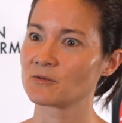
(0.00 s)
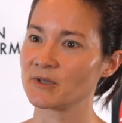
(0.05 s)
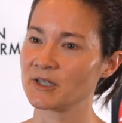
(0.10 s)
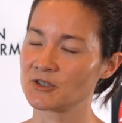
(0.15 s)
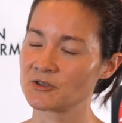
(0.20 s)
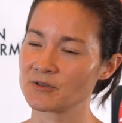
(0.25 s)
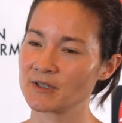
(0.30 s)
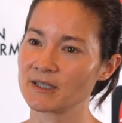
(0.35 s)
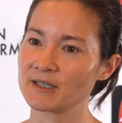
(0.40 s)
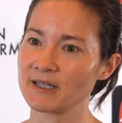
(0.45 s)
we
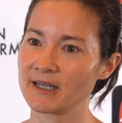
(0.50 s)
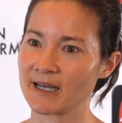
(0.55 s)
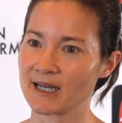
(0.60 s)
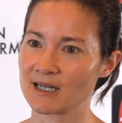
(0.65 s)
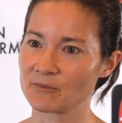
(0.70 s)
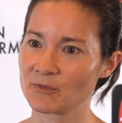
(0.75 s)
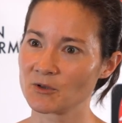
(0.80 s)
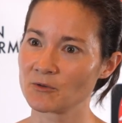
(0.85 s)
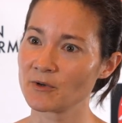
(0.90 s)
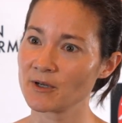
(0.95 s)
treat the
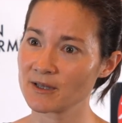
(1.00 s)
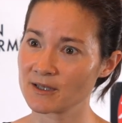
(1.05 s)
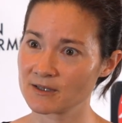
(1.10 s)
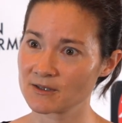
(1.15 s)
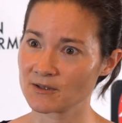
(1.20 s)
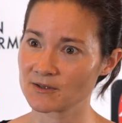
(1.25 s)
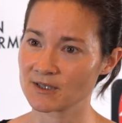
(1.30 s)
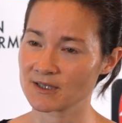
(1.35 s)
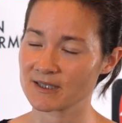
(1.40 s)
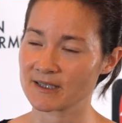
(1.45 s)
animal with
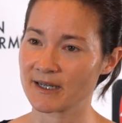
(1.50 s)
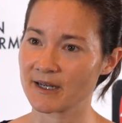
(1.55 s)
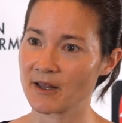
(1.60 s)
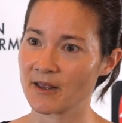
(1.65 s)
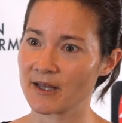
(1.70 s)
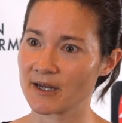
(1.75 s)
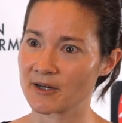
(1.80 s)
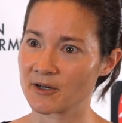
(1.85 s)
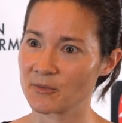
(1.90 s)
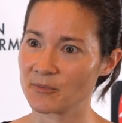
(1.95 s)
adulticide
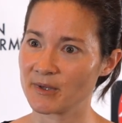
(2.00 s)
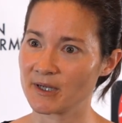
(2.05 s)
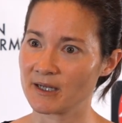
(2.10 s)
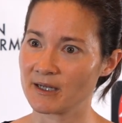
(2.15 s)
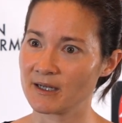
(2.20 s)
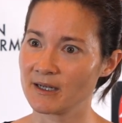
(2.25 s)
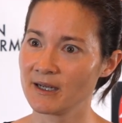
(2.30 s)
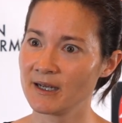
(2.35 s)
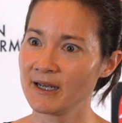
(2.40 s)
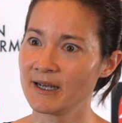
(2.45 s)

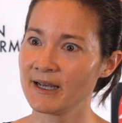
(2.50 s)
therapy,